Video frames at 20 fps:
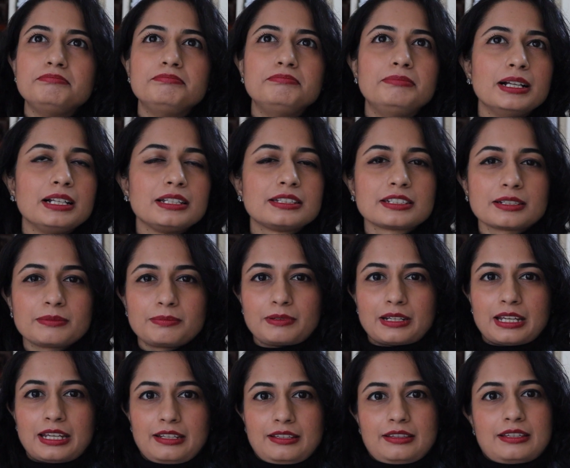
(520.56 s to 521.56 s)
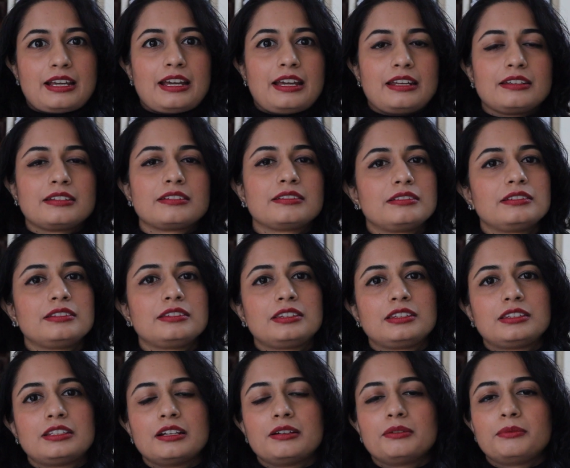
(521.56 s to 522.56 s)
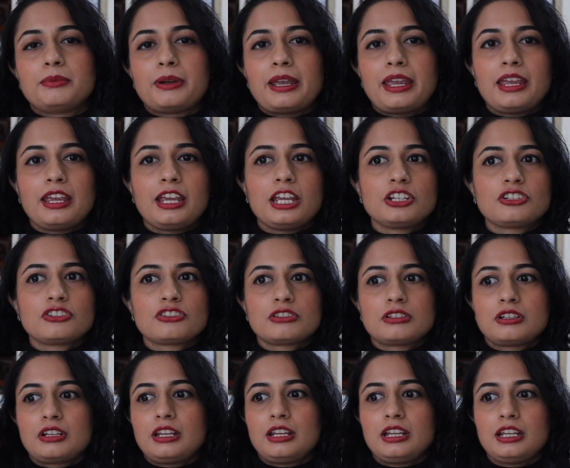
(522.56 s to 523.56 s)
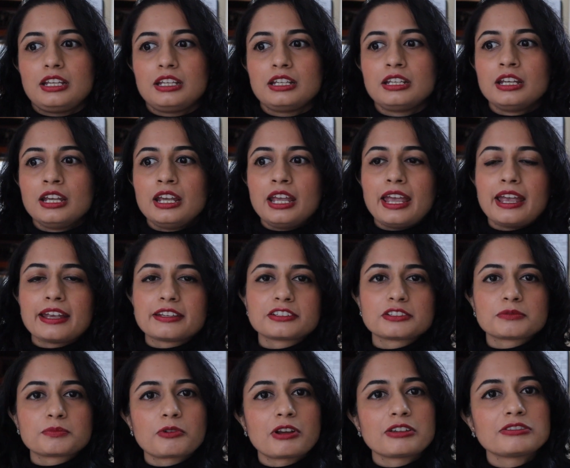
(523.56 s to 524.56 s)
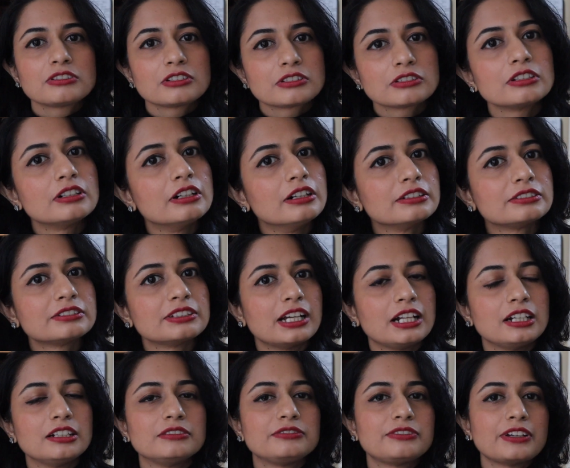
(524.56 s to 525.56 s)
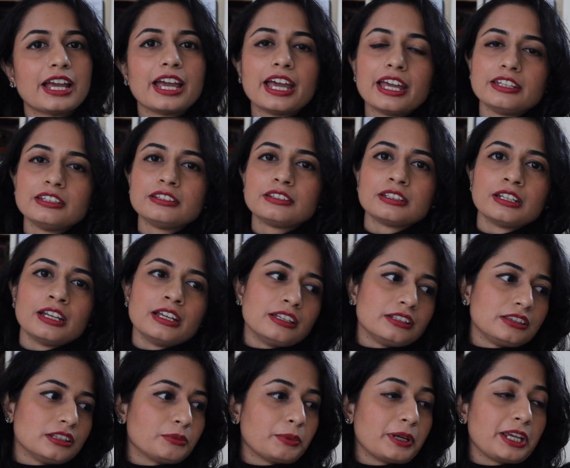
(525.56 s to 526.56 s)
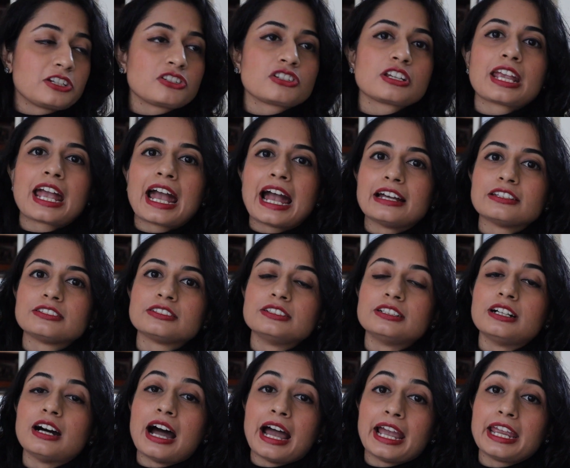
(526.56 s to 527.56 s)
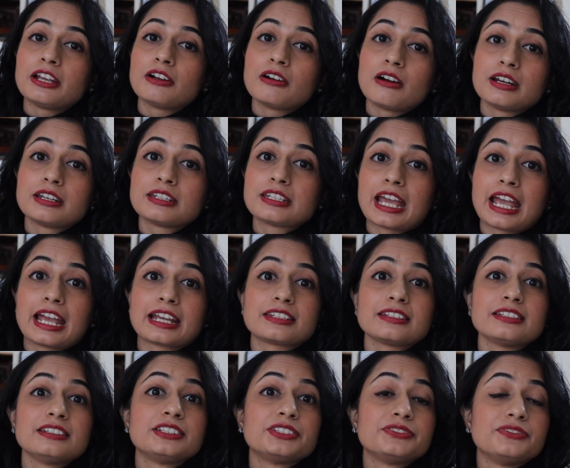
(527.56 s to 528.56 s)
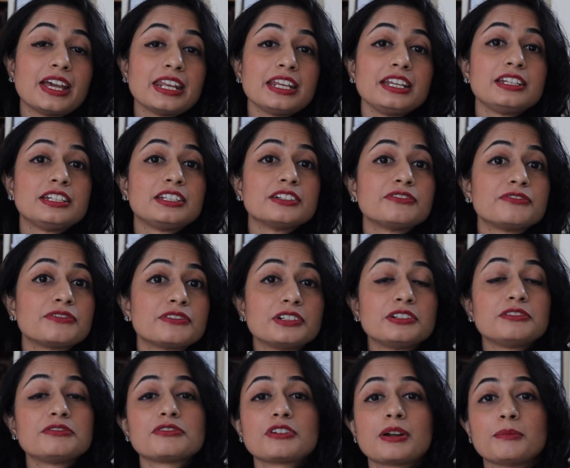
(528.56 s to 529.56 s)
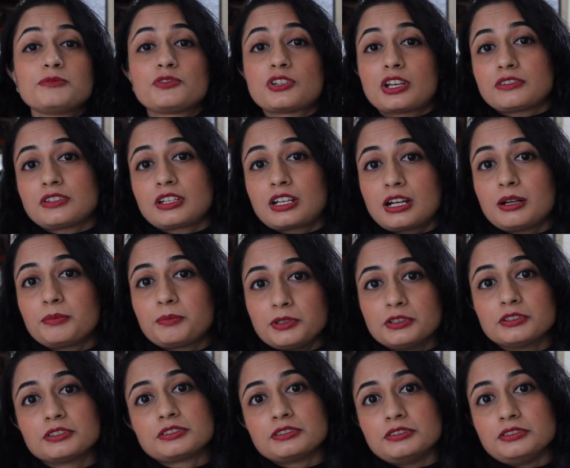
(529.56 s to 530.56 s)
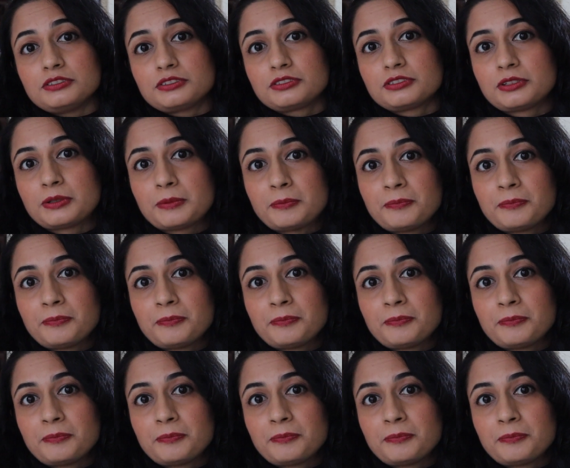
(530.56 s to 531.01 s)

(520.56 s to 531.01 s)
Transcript: built up like that. The way she expresses herself and the way she has her eye contact is very different from Jessica Pearson's.